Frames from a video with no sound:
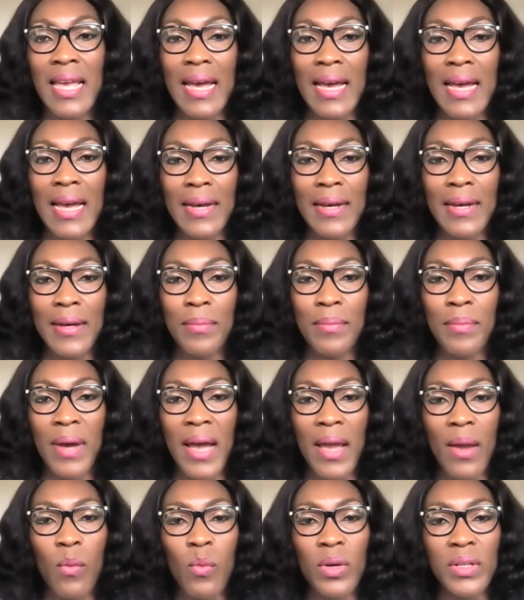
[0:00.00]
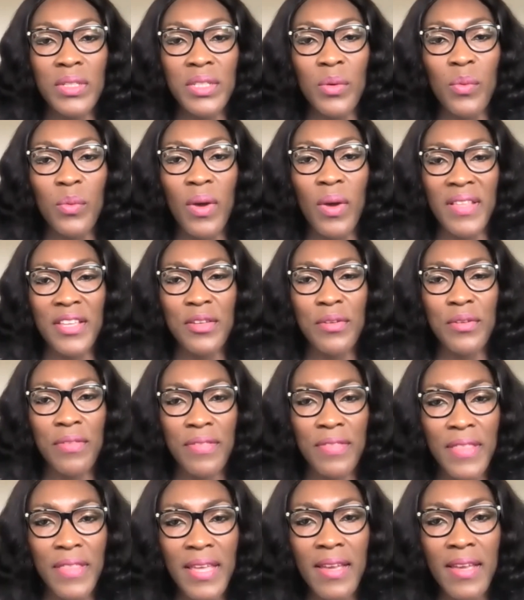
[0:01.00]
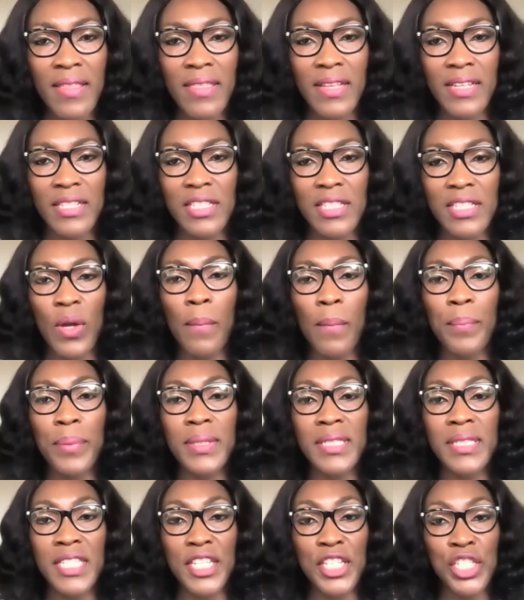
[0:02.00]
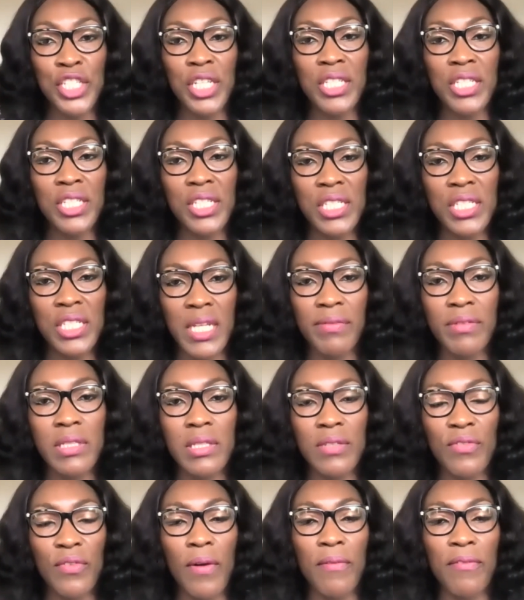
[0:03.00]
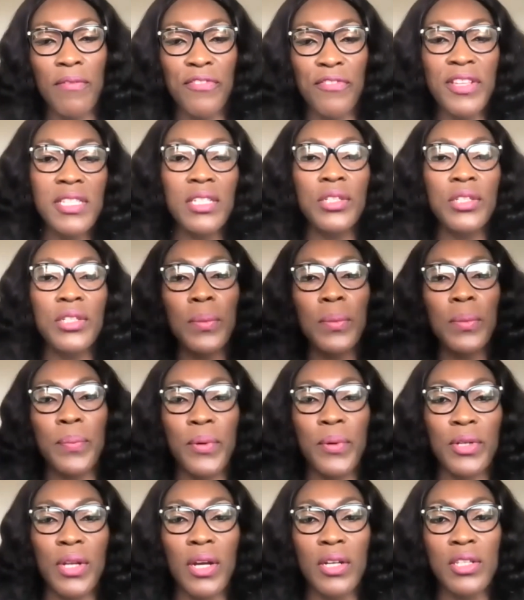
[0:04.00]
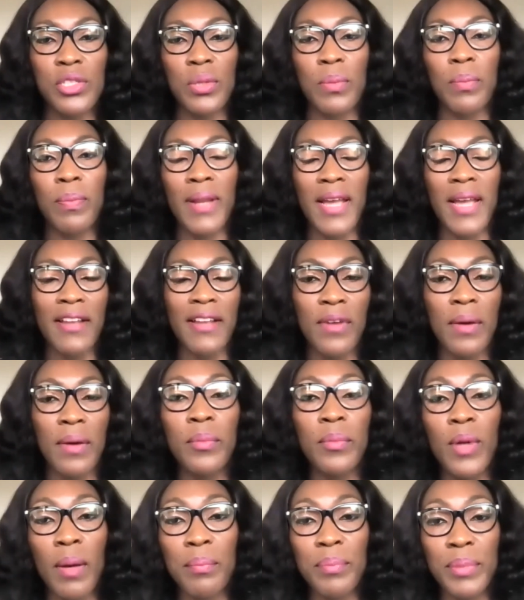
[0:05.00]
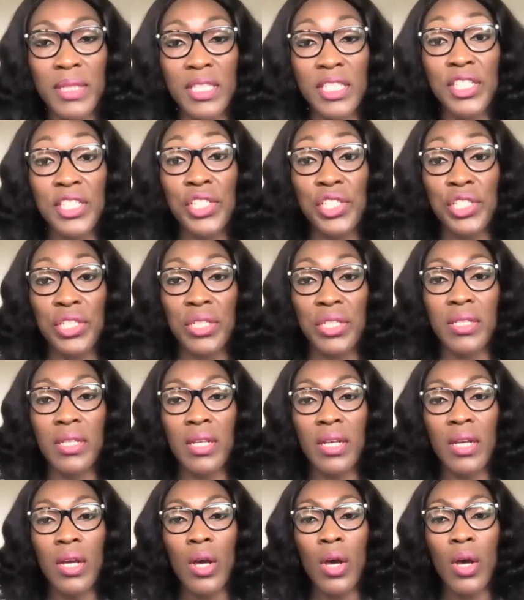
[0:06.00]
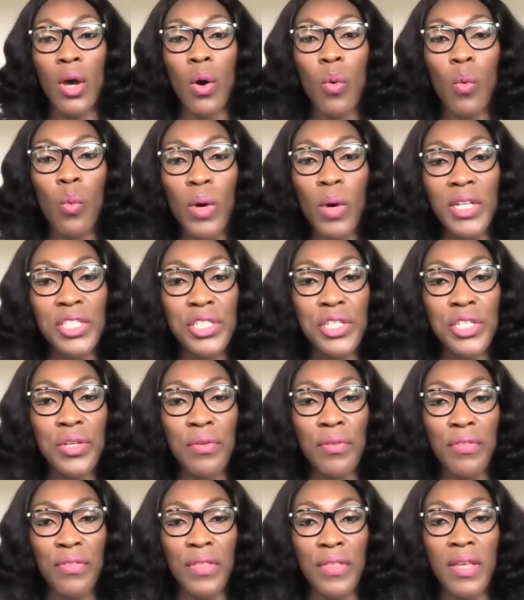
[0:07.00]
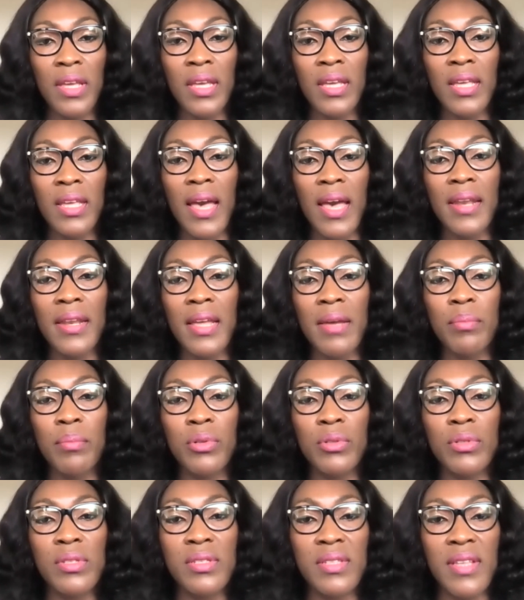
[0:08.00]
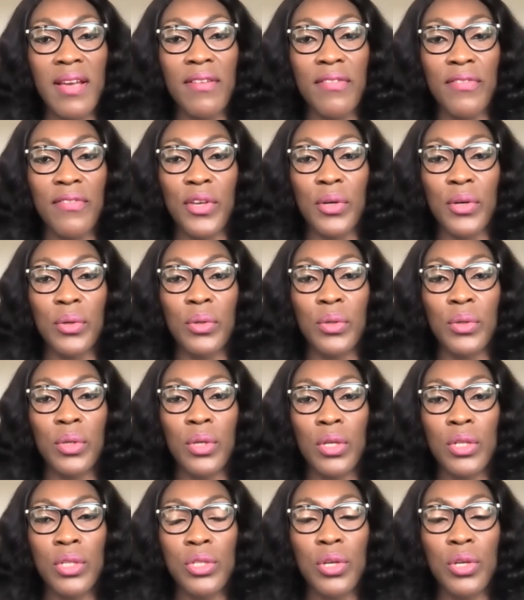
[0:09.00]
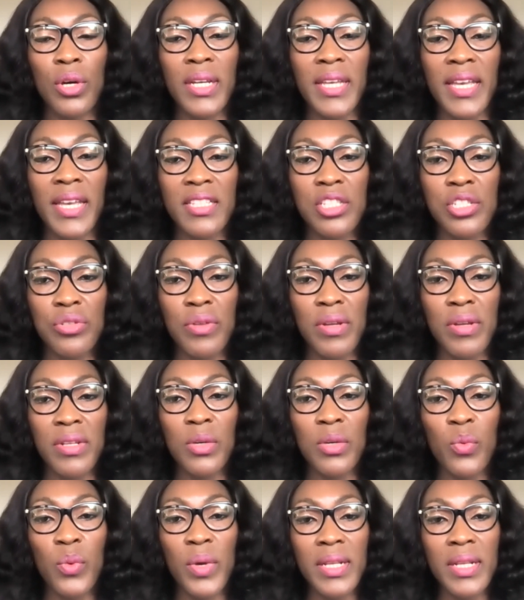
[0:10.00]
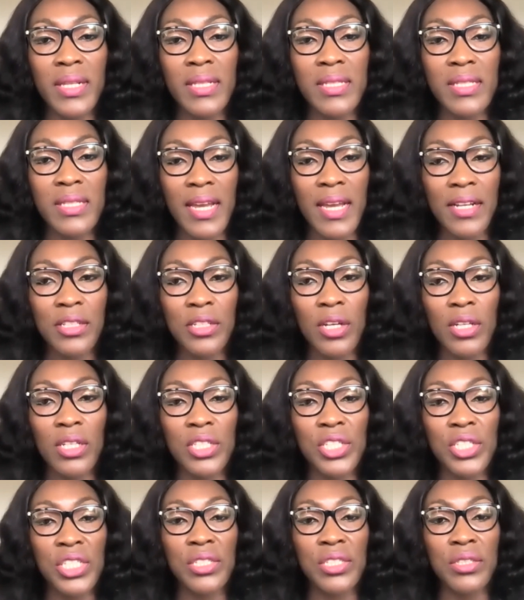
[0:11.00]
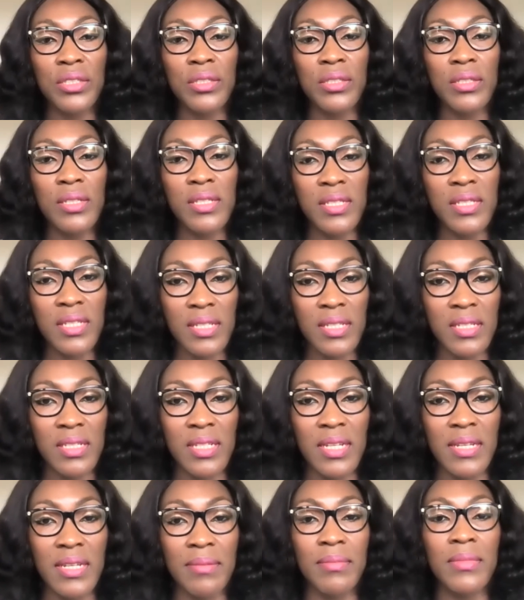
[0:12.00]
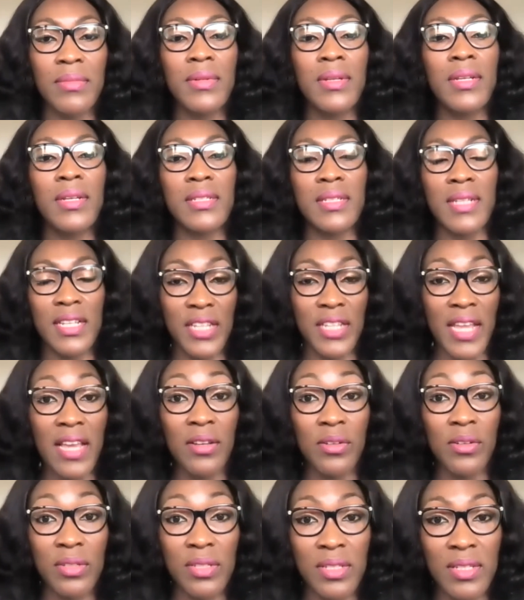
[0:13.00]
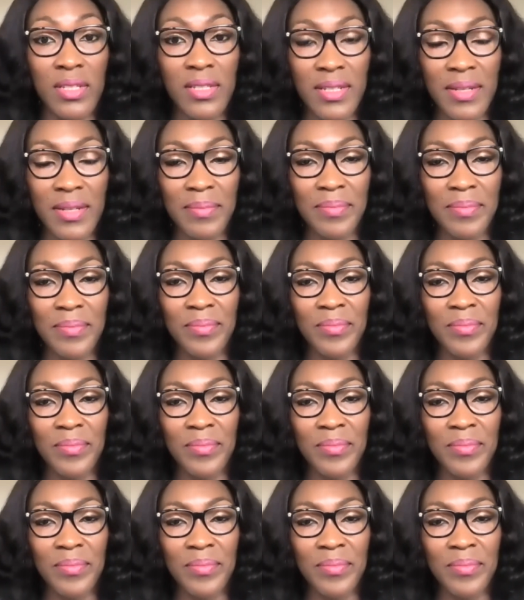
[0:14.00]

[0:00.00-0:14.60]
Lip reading: I wonder whether you think that competition shifts from physical products to platform competition. What do you think enables Xarvio to orchestrate the winning technological system / ecosystem?